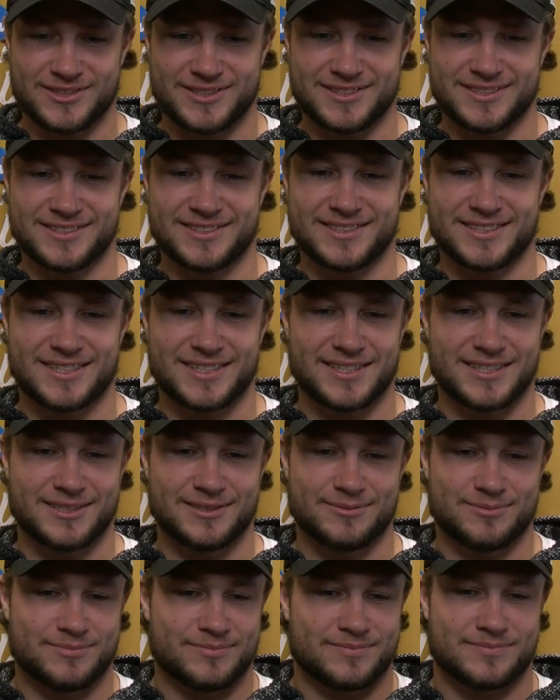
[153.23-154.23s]
And
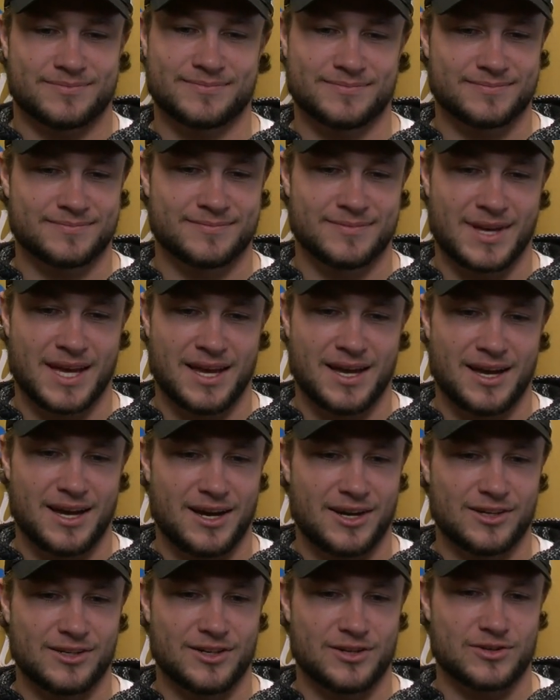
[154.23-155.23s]
I
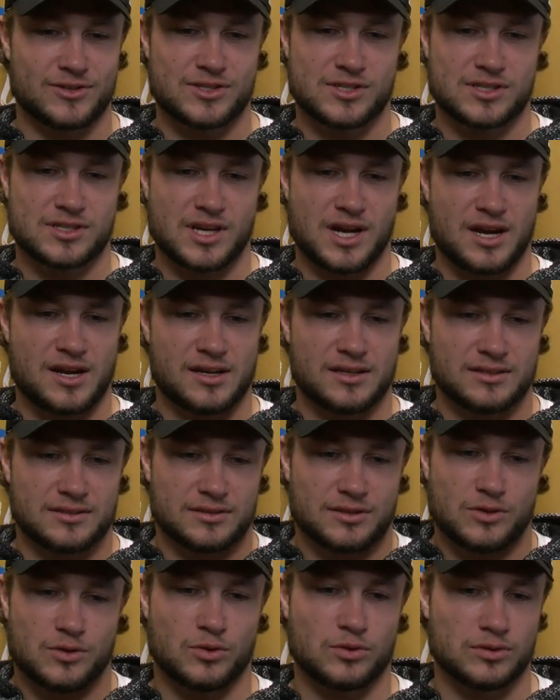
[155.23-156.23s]
don't know, it's just kind
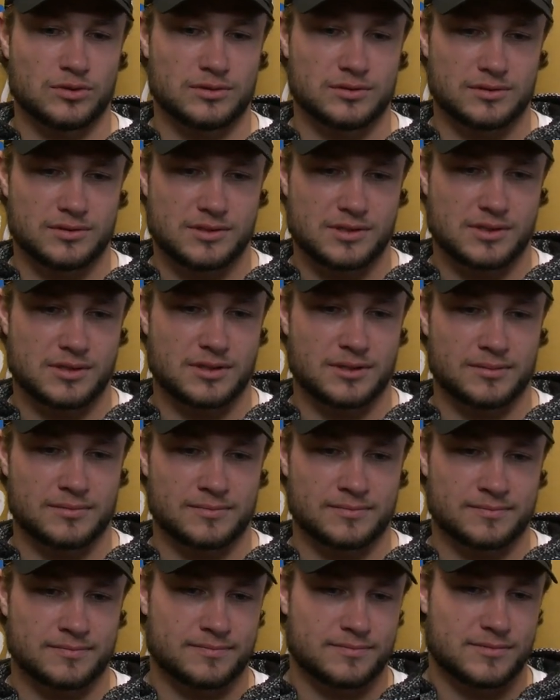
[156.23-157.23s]
of cool to
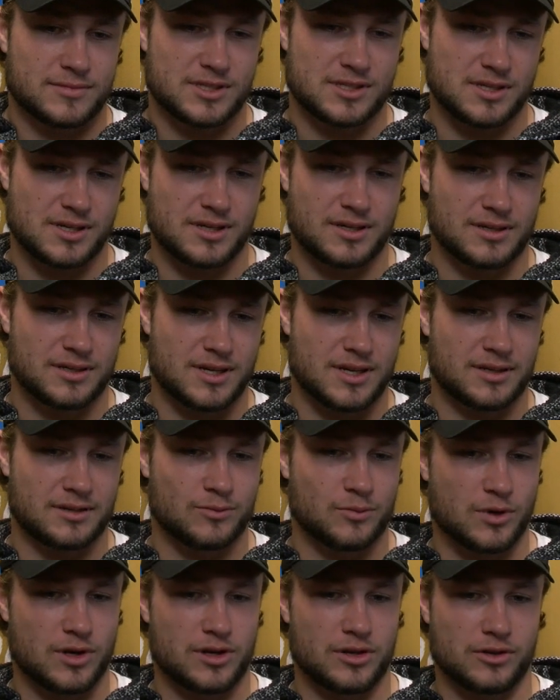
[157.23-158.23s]
see, like,
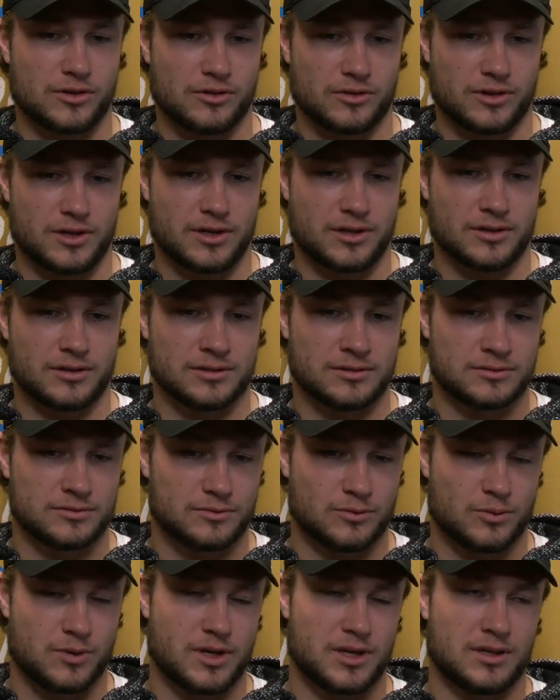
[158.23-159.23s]
where your career
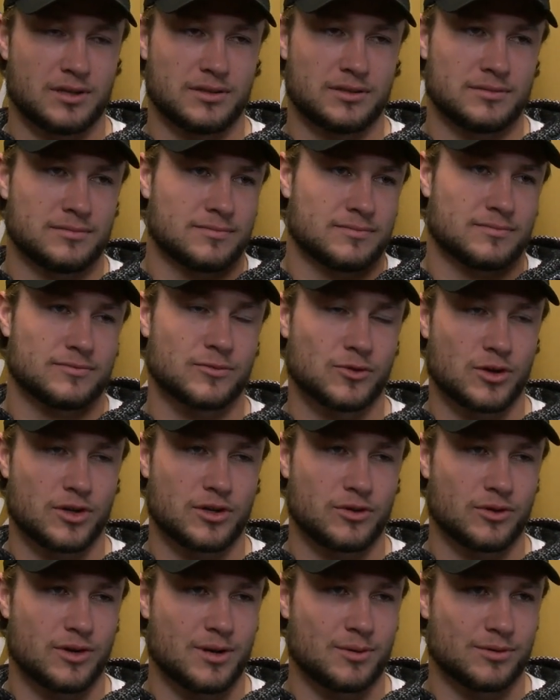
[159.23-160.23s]
went and
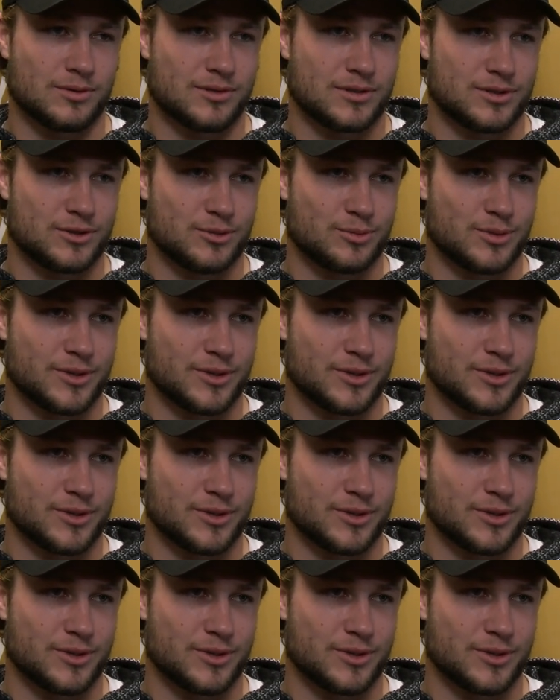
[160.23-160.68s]
what you were able to do.